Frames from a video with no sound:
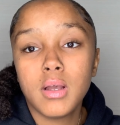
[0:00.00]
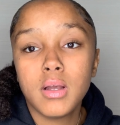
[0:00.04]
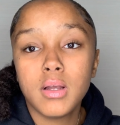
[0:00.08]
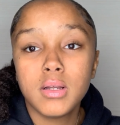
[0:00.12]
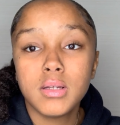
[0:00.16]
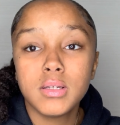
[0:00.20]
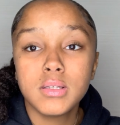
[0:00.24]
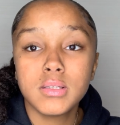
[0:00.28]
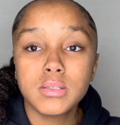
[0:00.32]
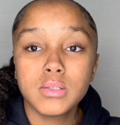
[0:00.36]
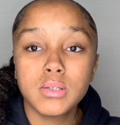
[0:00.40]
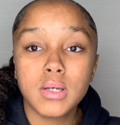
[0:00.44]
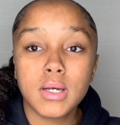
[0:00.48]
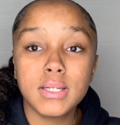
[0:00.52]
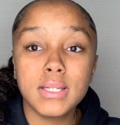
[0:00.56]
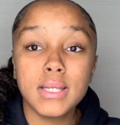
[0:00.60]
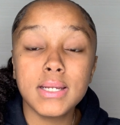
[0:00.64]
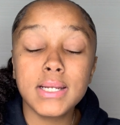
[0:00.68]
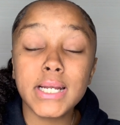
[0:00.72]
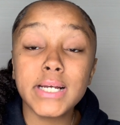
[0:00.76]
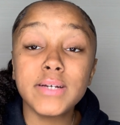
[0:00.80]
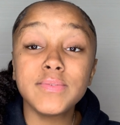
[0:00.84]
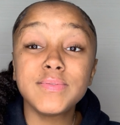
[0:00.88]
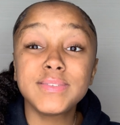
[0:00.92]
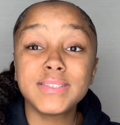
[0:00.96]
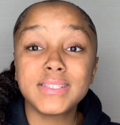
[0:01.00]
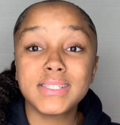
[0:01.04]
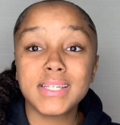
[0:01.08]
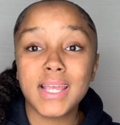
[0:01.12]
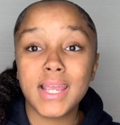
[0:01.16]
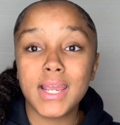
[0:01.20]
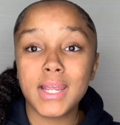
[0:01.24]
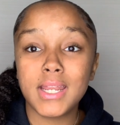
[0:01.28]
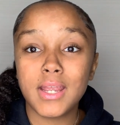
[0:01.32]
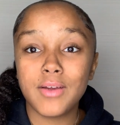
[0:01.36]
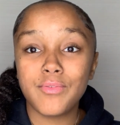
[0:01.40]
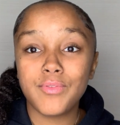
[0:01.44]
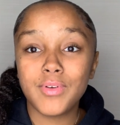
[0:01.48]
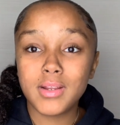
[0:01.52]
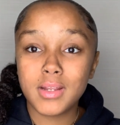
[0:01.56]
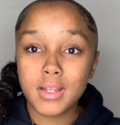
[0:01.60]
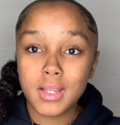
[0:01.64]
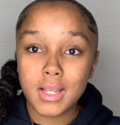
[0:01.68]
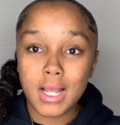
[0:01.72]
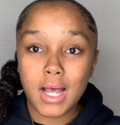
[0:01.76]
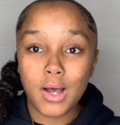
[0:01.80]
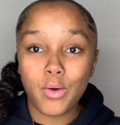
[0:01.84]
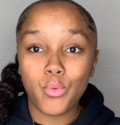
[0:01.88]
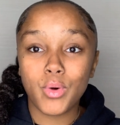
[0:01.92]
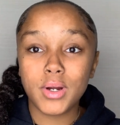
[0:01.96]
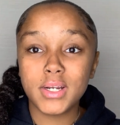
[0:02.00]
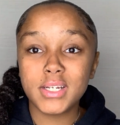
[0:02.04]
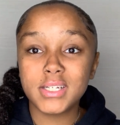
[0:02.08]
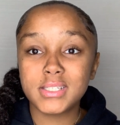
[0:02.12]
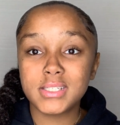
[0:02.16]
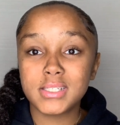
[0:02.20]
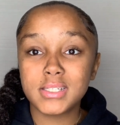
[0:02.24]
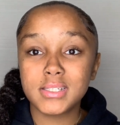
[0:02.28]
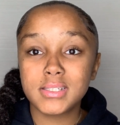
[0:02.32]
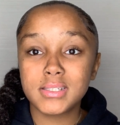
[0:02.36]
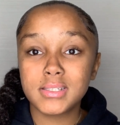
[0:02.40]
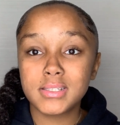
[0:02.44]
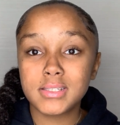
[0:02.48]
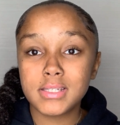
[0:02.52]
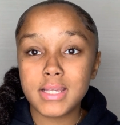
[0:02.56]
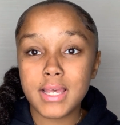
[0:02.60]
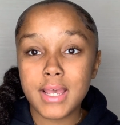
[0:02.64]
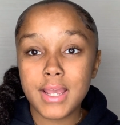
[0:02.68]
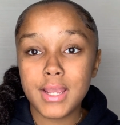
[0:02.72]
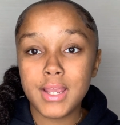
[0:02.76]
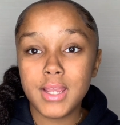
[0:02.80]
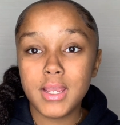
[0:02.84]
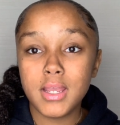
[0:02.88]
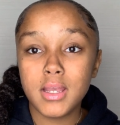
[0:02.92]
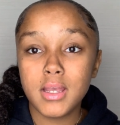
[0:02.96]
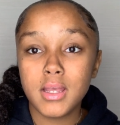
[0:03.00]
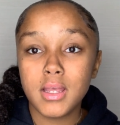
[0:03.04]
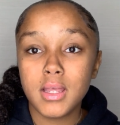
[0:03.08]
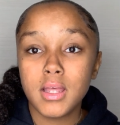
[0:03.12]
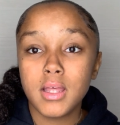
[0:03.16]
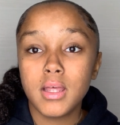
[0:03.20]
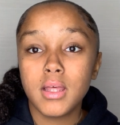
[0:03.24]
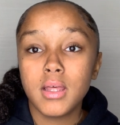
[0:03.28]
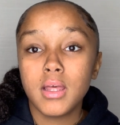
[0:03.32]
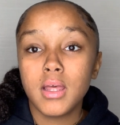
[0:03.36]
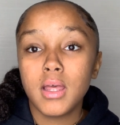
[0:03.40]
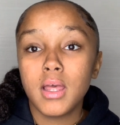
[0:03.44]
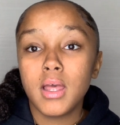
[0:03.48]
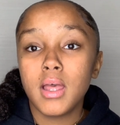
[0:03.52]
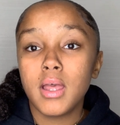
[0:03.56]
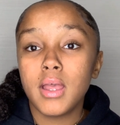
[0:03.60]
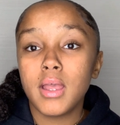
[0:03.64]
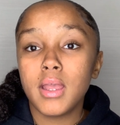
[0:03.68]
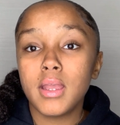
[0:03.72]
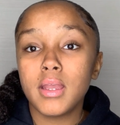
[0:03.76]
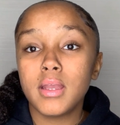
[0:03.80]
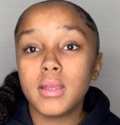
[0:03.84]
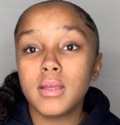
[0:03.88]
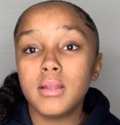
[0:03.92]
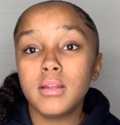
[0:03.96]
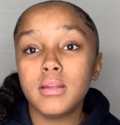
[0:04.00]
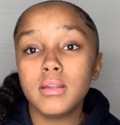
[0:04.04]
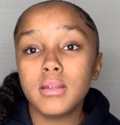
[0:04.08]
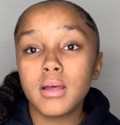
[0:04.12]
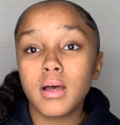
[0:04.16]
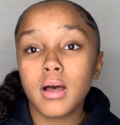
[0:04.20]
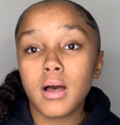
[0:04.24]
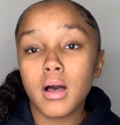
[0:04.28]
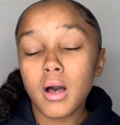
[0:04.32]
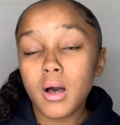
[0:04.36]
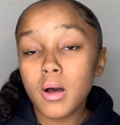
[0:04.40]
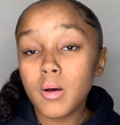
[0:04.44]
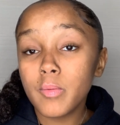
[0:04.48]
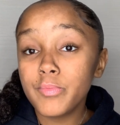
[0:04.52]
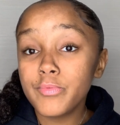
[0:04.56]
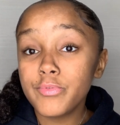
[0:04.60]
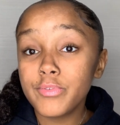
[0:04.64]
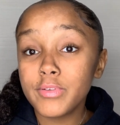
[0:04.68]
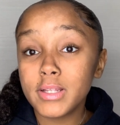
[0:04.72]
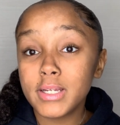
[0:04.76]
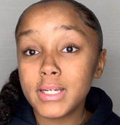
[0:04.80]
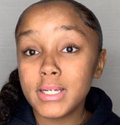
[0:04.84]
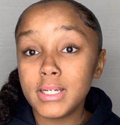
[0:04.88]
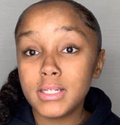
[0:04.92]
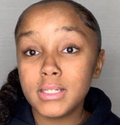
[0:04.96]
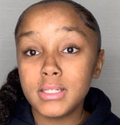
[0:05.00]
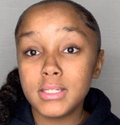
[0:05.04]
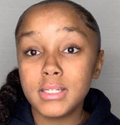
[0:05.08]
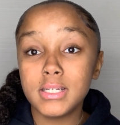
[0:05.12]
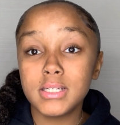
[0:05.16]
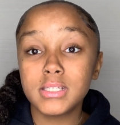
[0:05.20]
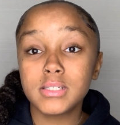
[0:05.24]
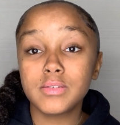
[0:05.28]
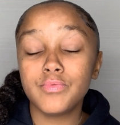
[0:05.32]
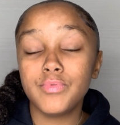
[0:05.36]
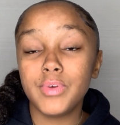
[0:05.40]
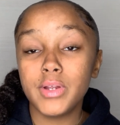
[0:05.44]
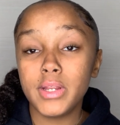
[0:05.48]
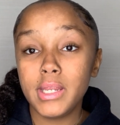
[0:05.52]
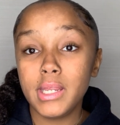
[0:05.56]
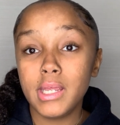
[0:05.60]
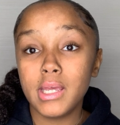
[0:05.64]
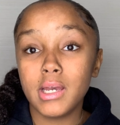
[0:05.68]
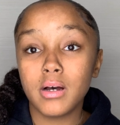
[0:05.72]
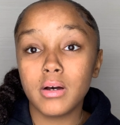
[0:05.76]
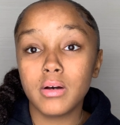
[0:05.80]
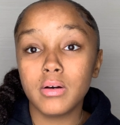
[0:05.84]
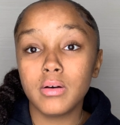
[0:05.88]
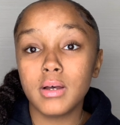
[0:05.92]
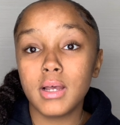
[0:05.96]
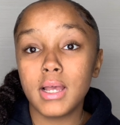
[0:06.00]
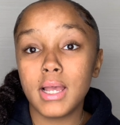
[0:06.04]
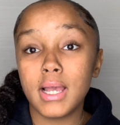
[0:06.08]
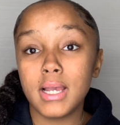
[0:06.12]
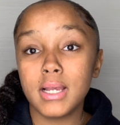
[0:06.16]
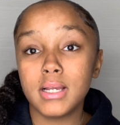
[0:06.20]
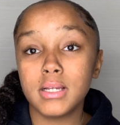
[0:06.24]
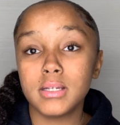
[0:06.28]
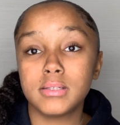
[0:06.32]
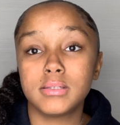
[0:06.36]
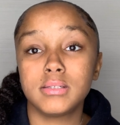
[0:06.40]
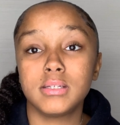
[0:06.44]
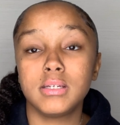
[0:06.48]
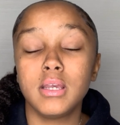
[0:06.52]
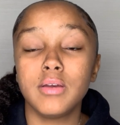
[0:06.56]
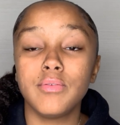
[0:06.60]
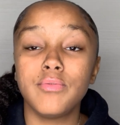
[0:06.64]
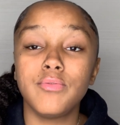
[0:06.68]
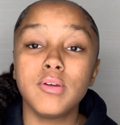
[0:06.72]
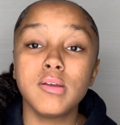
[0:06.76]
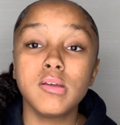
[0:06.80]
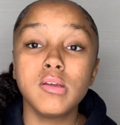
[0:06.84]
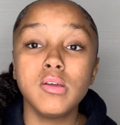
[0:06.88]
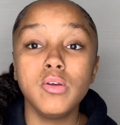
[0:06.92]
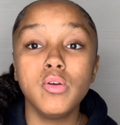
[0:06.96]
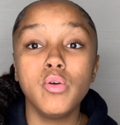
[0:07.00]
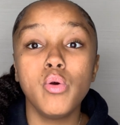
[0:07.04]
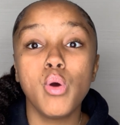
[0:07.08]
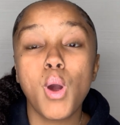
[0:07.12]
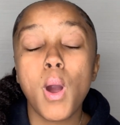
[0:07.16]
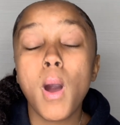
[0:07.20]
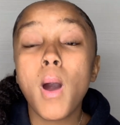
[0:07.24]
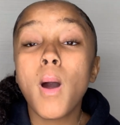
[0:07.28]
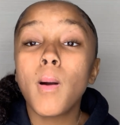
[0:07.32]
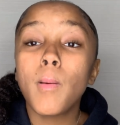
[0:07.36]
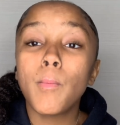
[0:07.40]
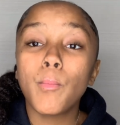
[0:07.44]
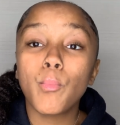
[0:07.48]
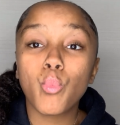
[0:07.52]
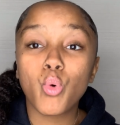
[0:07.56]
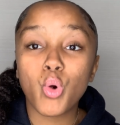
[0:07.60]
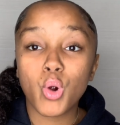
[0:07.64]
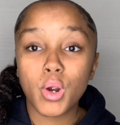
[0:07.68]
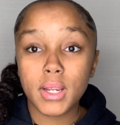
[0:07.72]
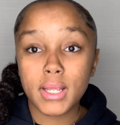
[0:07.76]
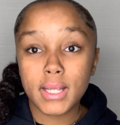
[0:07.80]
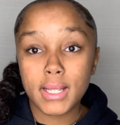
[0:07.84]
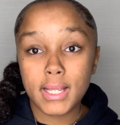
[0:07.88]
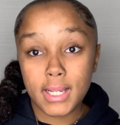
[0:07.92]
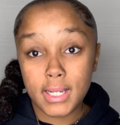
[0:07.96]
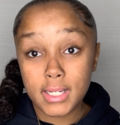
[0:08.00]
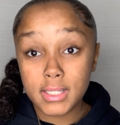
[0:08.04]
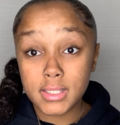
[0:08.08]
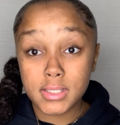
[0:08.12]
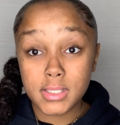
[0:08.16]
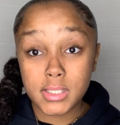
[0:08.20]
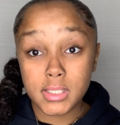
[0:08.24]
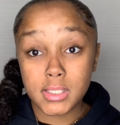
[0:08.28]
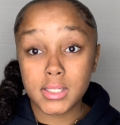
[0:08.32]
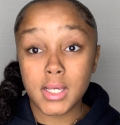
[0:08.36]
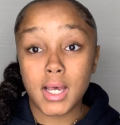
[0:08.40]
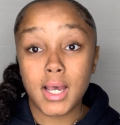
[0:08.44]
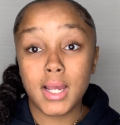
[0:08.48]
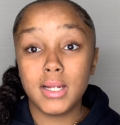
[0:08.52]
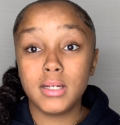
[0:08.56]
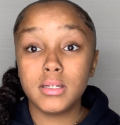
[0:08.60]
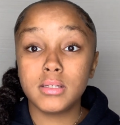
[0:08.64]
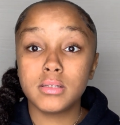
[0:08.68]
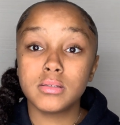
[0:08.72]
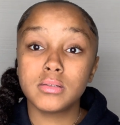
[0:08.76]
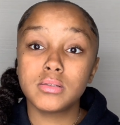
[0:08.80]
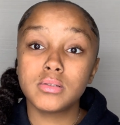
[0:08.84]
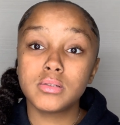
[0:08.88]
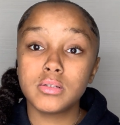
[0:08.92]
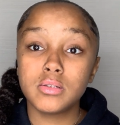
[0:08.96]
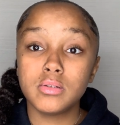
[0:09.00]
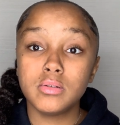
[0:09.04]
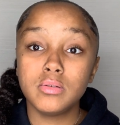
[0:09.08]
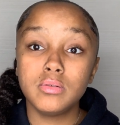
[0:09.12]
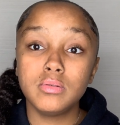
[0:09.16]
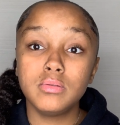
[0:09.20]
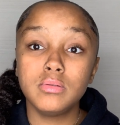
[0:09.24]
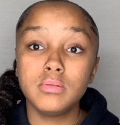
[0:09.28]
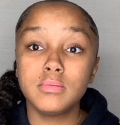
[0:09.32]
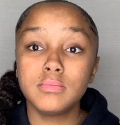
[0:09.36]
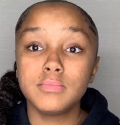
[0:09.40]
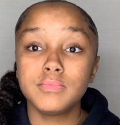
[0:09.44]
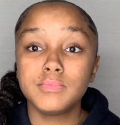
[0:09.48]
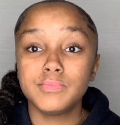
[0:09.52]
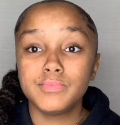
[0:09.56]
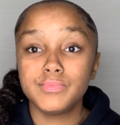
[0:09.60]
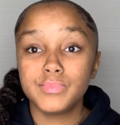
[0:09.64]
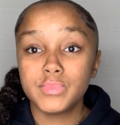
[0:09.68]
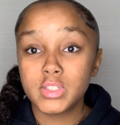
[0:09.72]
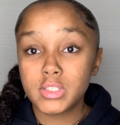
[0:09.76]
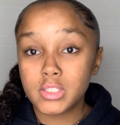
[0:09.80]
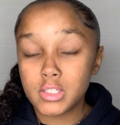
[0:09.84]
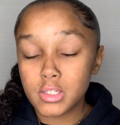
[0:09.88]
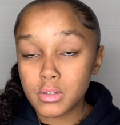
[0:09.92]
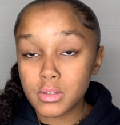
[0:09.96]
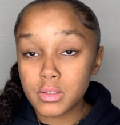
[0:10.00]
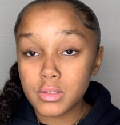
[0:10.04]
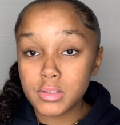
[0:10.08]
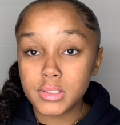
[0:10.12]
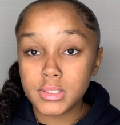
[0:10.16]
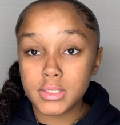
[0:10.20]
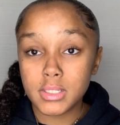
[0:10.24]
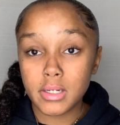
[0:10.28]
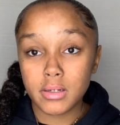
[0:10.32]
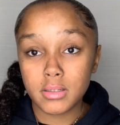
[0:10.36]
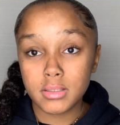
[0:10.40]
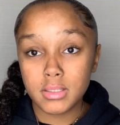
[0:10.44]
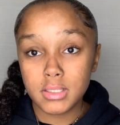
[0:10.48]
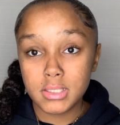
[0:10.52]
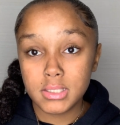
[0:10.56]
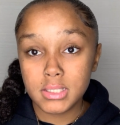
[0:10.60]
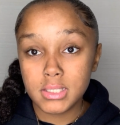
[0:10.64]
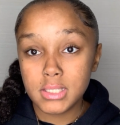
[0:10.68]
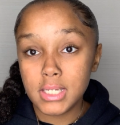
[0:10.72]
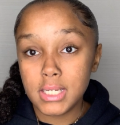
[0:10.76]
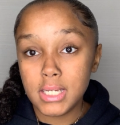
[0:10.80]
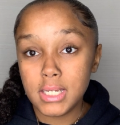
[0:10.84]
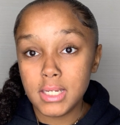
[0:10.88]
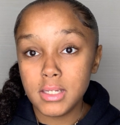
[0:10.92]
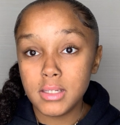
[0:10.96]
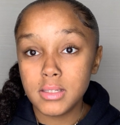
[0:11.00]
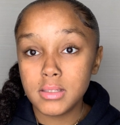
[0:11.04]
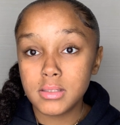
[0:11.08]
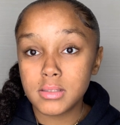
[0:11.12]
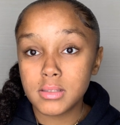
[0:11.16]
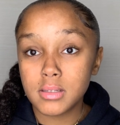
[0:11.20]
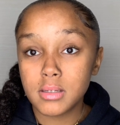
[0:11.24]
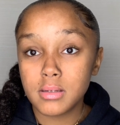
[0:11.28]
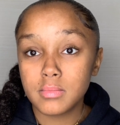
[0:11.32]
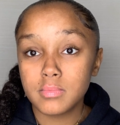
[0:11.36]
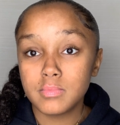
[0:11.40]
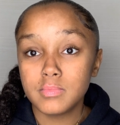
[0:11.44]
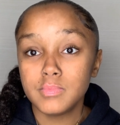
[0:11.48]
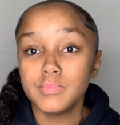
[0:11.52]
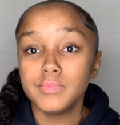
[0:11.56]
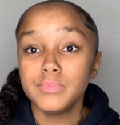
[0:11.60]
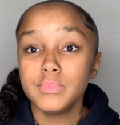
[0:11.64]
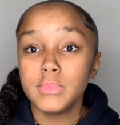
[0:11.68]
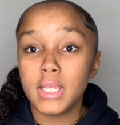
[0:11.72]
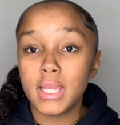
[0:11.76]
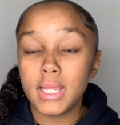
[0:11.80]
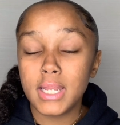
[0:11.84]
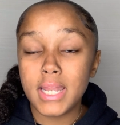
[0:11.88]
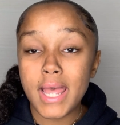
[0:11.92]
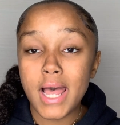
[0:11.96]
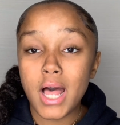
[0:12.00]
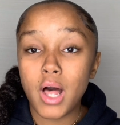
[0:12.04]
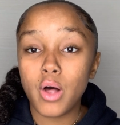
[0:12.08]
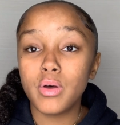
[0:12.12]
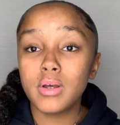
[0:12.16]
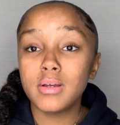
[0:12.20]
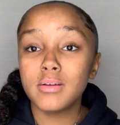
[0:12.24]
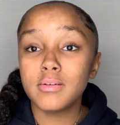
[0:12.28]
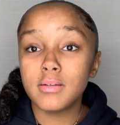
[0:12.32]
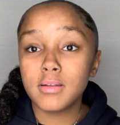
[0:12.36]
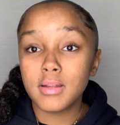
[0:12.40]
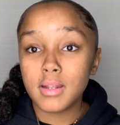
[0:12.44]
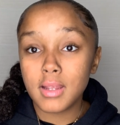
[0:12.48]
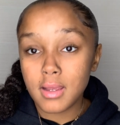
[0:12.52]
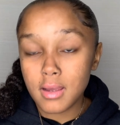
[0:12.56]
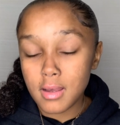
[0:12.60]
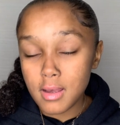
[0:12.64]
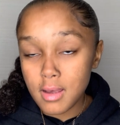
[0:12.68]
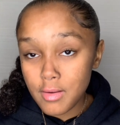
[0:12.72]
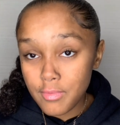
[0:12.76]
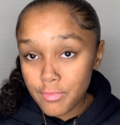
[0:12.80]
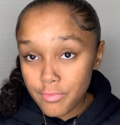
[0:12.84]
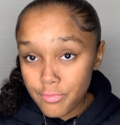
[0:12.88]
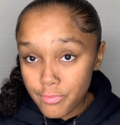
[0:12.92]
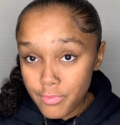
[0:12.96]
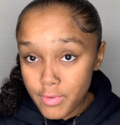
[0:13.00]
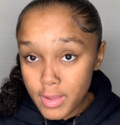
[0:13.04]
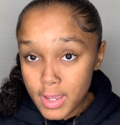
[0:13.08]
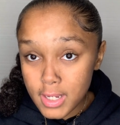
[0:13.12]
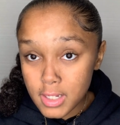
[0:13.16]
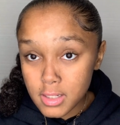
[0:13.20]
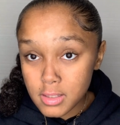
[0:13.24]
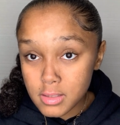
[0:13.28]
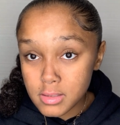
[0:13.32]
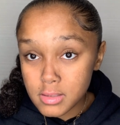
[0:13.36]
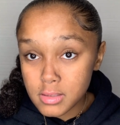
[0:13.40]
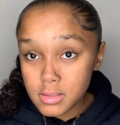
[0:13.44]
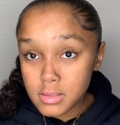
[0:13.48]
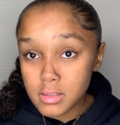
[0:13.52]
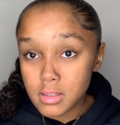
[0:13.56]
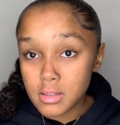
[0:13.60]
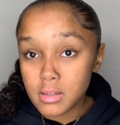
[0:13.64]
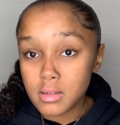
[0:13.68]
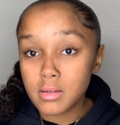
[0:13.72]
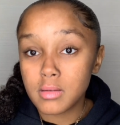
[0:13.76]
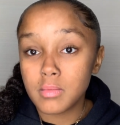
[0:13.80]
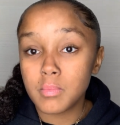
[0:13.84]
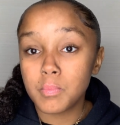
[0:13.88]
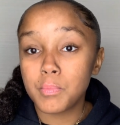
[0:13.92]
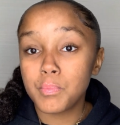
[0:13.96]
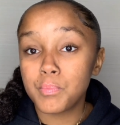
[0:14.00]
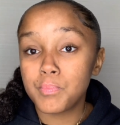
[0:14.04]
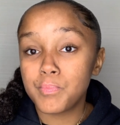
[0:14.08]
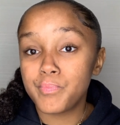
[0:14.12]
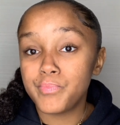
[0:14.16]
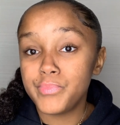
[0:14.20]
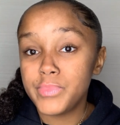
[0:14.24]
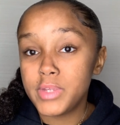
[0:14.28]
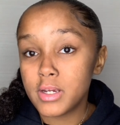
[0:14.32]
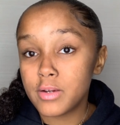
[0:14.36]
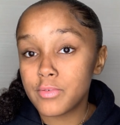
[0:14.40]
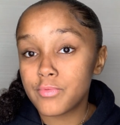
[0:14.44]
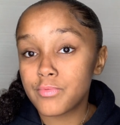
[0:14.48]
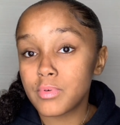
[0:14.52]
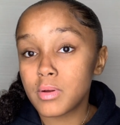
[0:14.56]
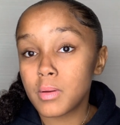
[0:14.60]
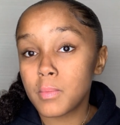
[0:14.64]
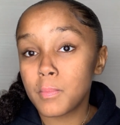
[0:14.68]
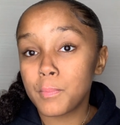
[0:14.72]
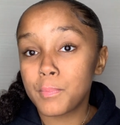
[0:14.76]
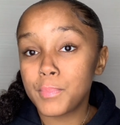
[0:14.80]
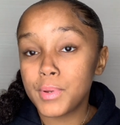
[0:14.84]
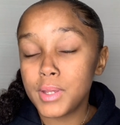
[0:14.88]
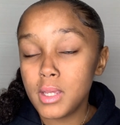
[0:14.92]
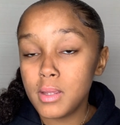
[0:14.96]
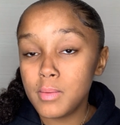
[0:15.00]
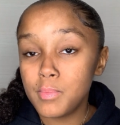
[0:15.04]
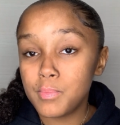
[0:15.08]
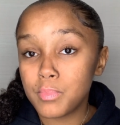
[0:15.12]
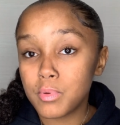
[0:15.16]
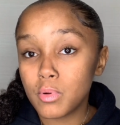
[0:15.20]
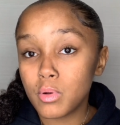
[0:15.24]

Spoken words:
So I think I've said everything I wanted to say, and hopefully this video has given you more insight to sickle cell disease and how it affects different people.